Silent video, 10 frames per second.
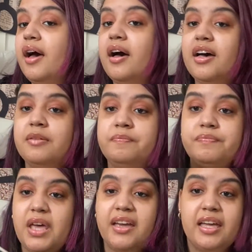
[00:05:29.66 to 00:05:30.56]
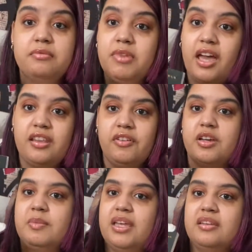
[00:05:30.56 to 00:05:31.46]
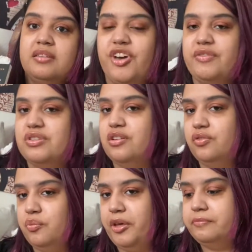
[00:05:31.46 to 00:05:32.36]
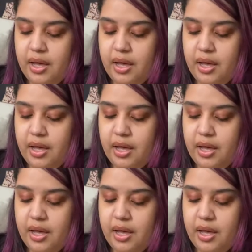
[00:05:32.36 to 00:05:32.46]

Um, again, highly recommend. Five stars for me.